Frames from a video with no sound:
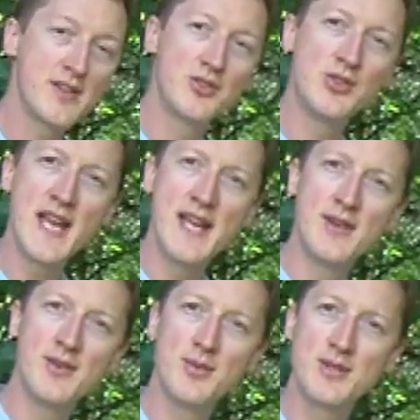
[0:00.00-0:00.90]
the
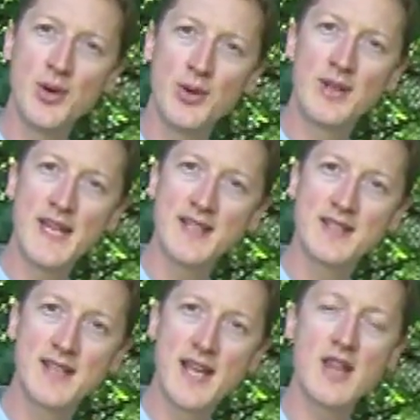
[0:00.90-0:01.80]
grain was all
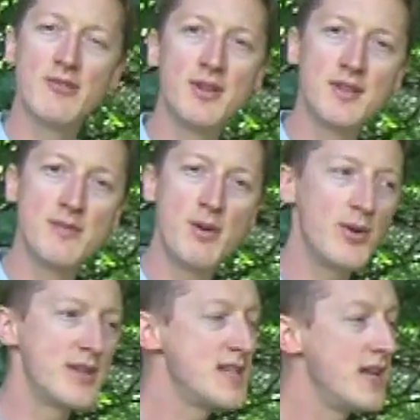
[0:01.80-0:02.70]
linked together onto the
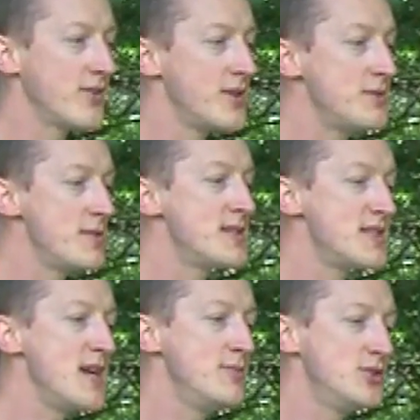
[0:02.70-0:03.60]
bowl itself, comes from the
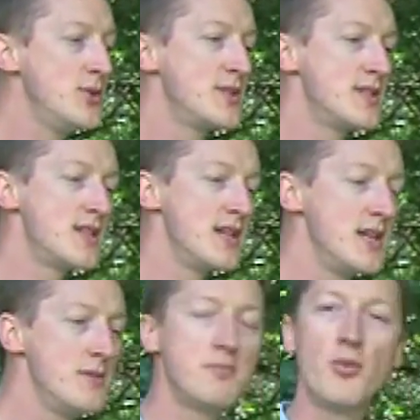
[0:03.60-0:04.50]
same root as
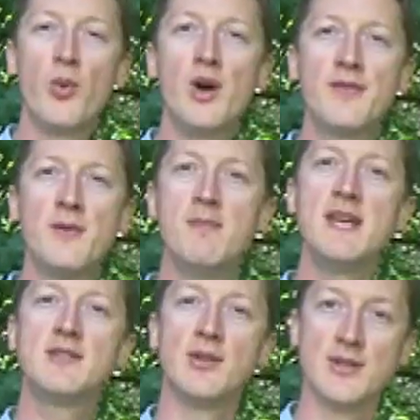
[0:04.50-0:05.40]
the word for
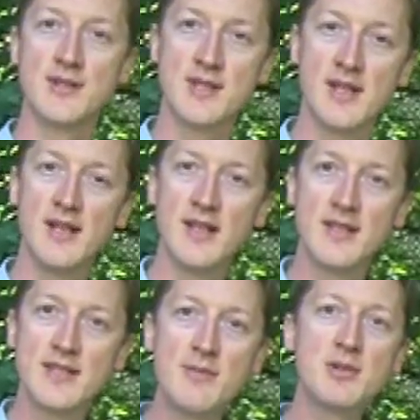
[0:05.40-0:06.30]
measles.
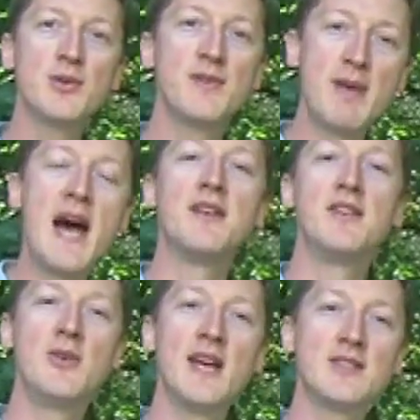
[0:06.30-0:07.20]
Same sort of pattern
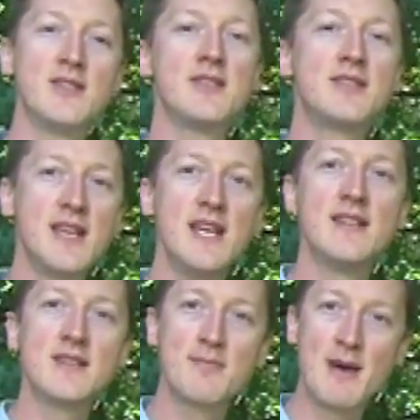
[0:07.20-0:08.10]
you get on your skin
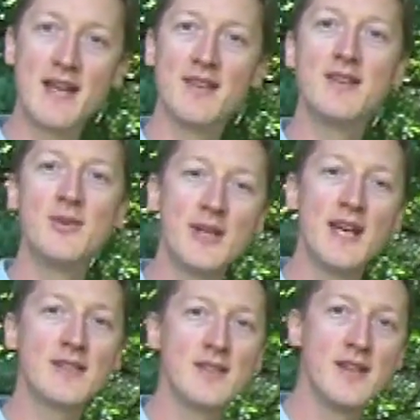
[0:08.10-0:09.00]
as the pattern that you would
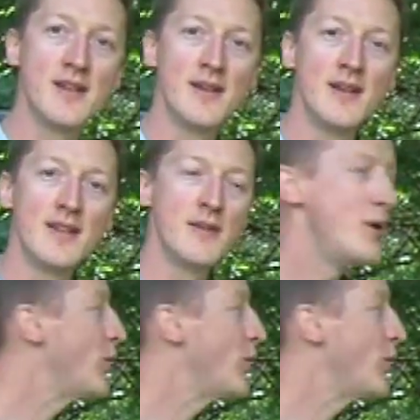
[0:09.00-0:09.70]
get on the